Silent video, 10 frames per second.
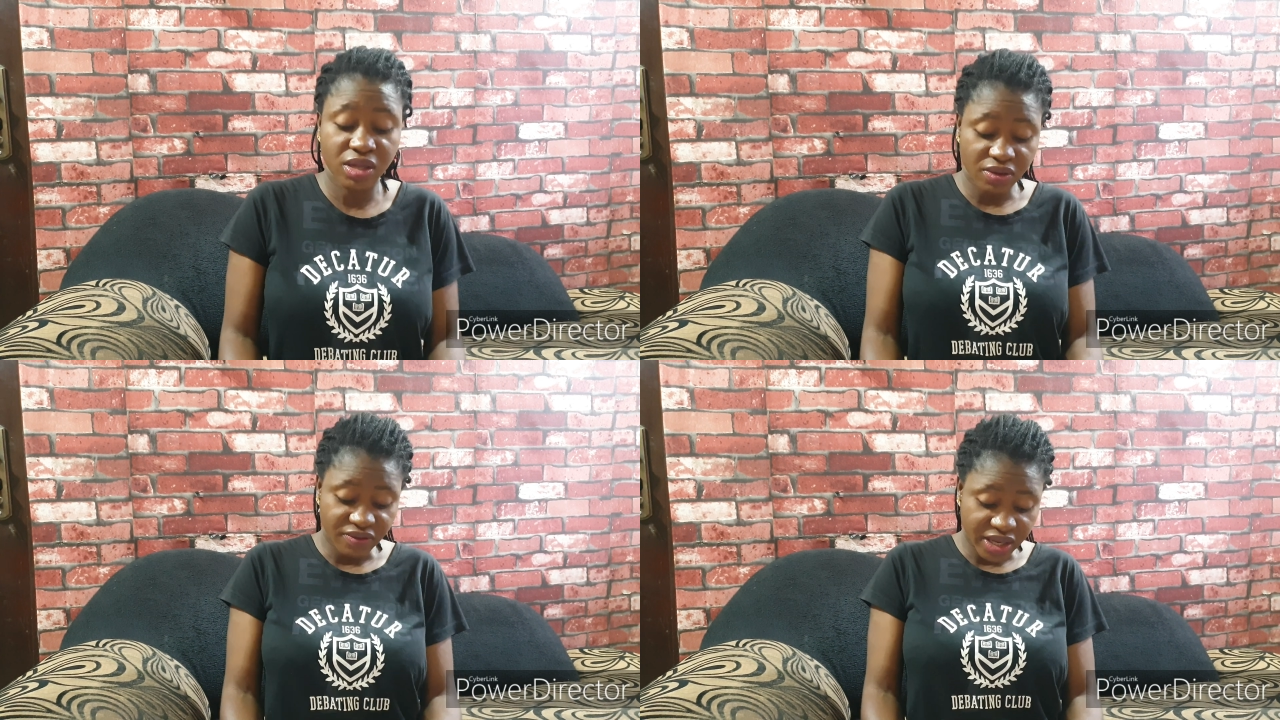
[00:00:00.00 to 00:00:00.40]

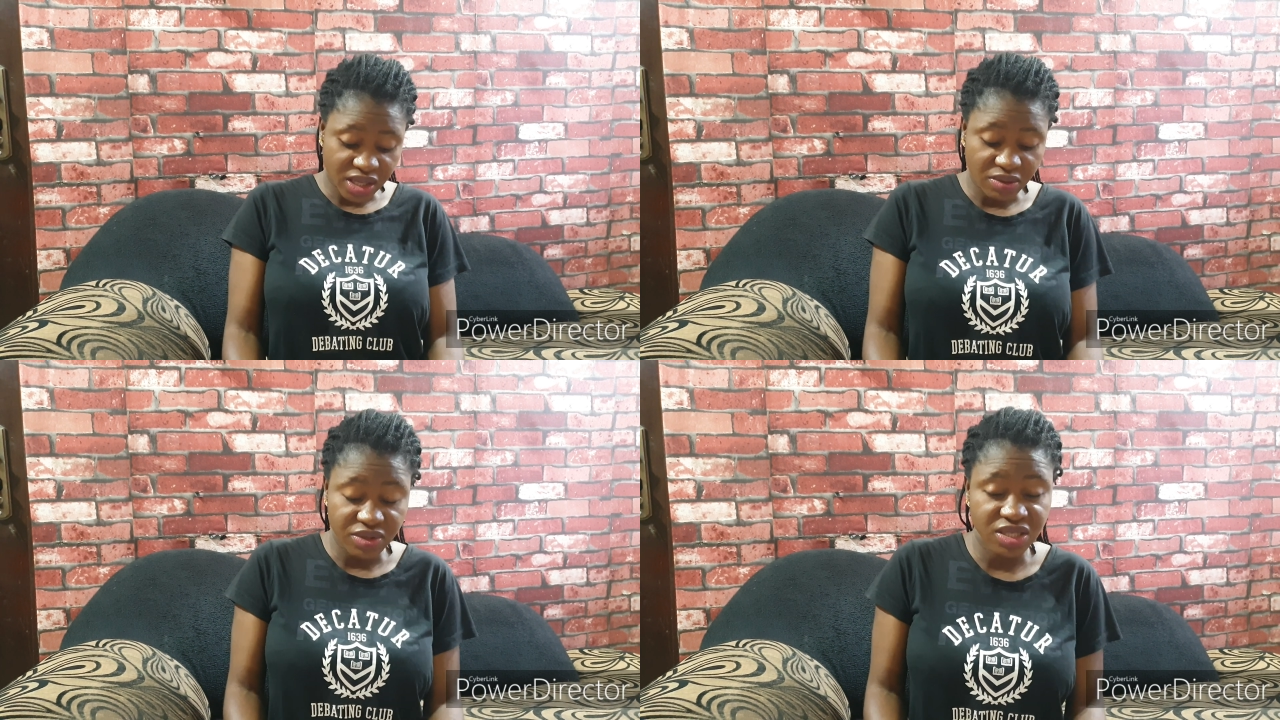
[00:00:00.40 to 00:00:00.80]

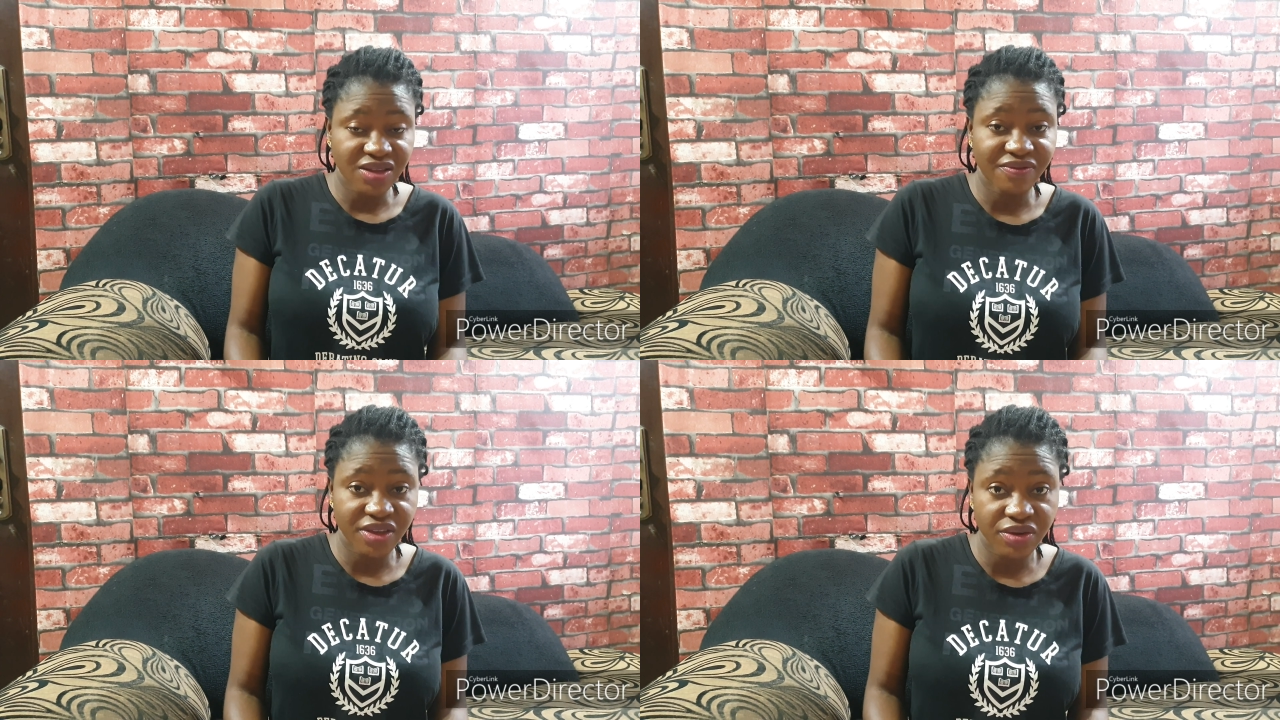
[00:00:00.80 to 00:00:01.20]
vitamins. They
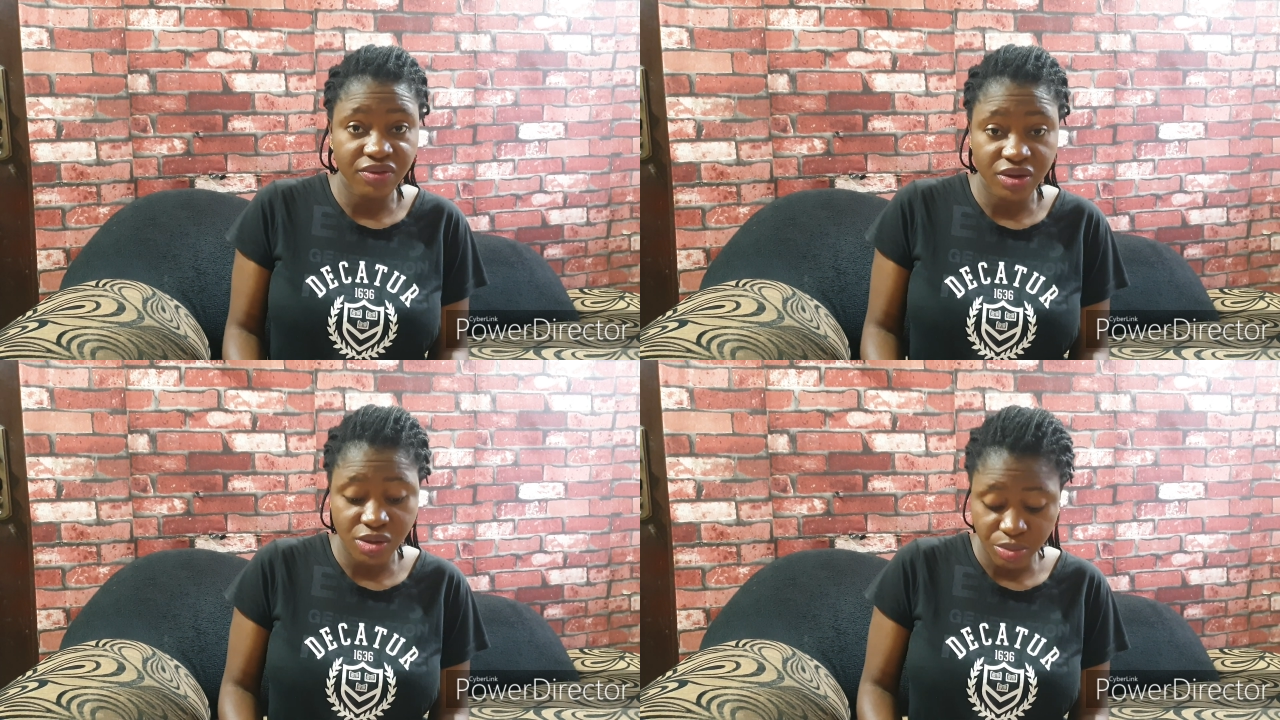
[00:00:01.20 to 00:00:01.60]
are
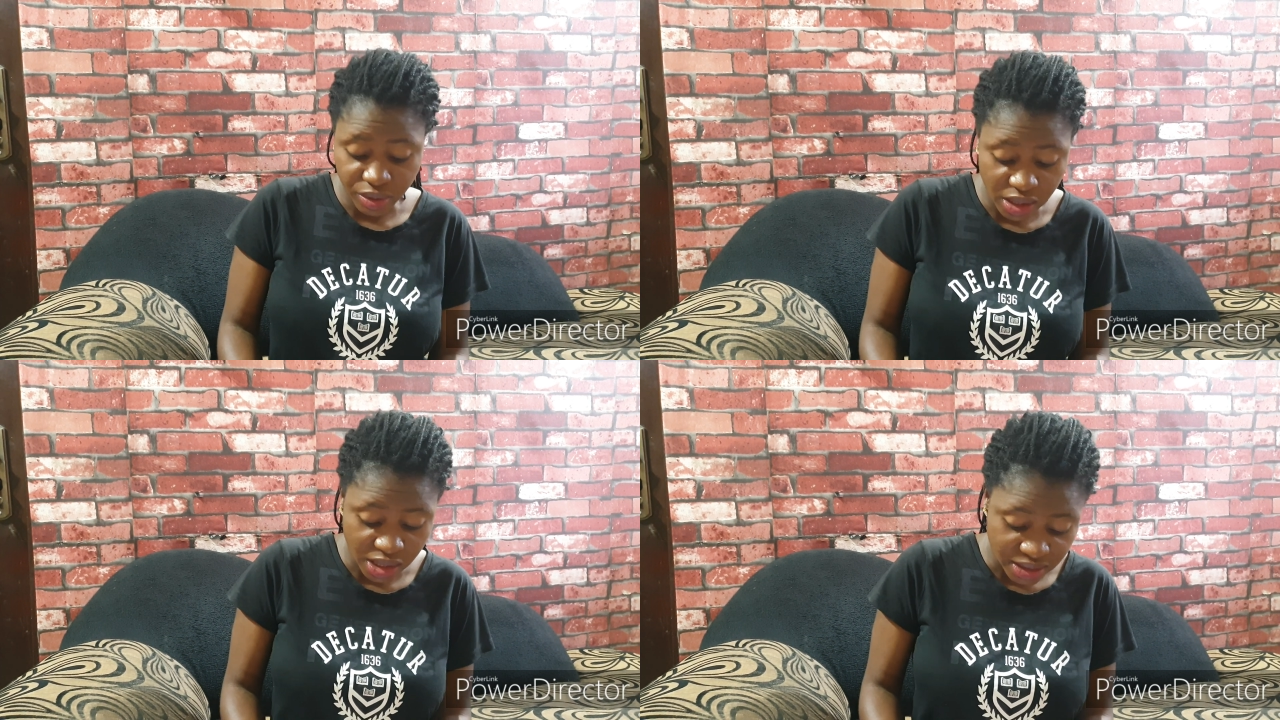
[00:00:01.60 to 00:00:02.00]
very
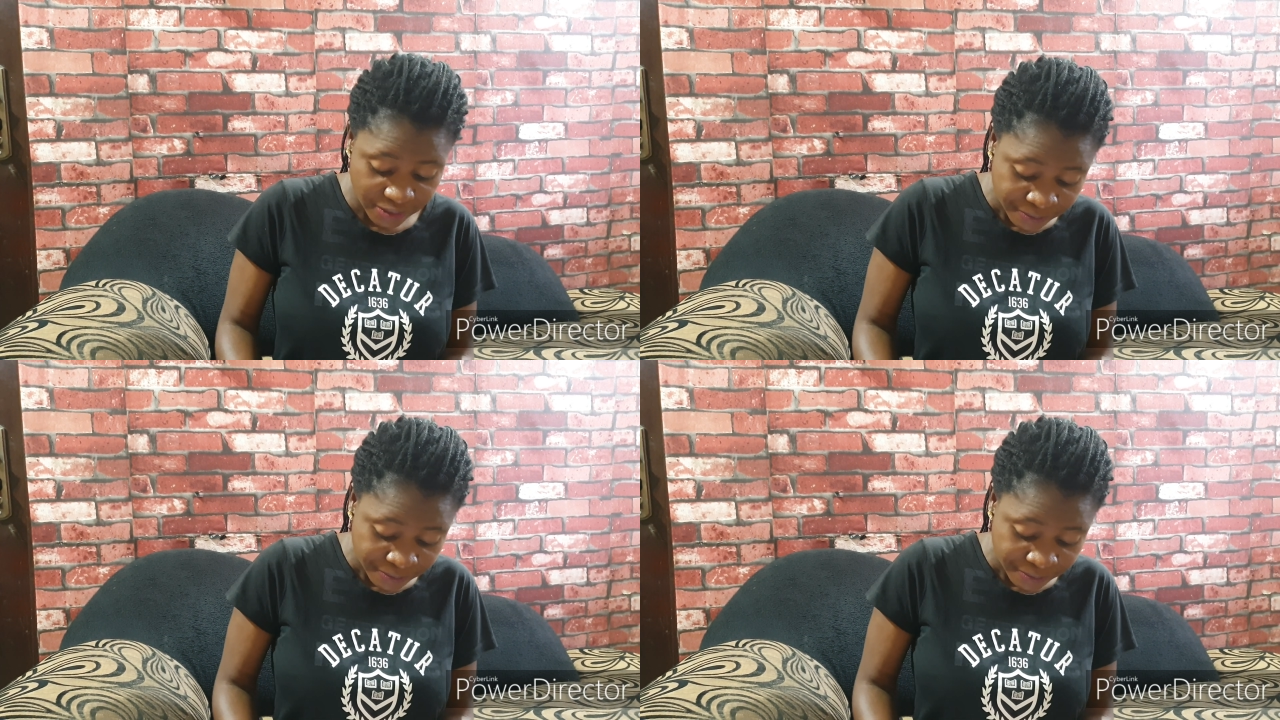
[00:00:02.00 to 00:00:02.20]
important.